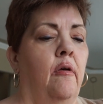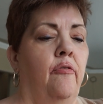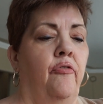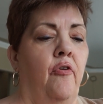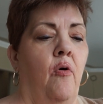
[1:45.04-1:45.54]

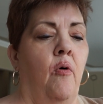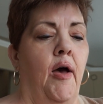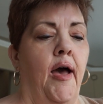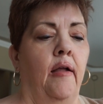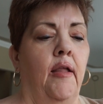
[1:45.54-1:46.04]
So I
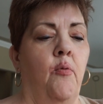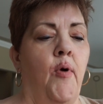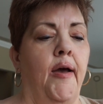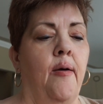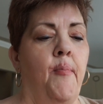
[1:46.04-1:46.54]
highly
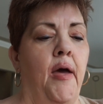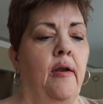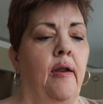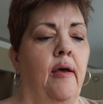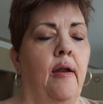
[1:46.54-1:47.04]

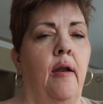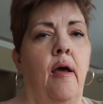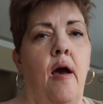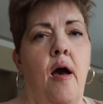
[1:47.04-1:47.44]
recommend it.